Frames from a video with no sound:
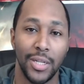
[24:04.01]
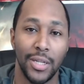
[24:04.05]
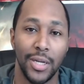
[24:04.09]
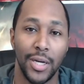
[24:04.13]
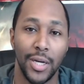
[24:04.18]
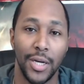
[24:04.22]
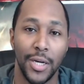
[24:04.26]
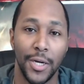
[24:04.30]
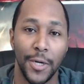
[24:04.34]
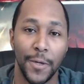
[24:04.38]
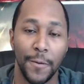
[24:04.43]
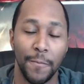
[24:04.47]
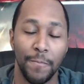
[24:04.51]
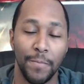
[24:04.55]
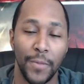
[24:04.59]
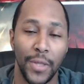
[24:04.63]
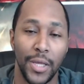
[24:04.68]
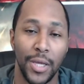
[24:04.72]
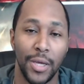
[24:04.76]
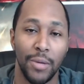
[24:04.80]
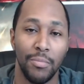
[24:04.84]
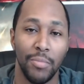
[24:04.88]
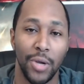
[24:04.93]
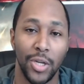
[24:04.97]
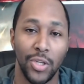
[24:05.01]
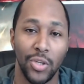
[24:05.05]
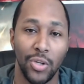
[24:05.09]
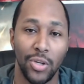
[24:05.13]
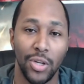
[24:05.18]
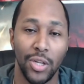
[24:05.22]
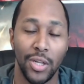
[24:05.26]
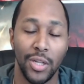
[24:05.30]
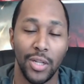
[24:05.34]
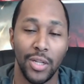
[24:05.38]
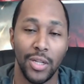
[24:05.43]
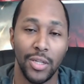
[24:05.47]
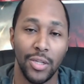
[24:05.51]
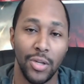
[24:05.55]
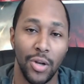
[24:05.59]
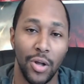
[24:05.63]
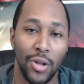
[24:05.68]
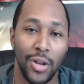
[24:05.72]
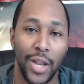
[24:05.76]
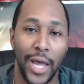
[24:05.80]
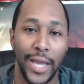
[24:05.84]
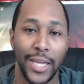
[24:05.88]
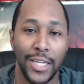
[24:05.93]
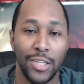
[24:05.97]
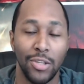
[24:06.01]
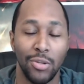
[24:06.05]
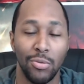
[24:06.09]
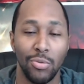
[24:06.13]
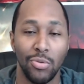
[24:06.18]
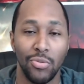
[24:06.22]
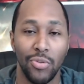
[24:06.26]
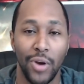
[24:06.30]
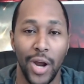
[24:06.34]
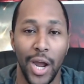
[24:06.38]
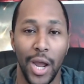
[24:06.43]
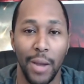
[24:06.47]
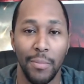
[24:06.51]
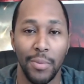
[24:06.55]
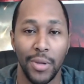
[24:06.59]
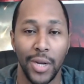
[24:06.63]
and make sure to like and subscribe,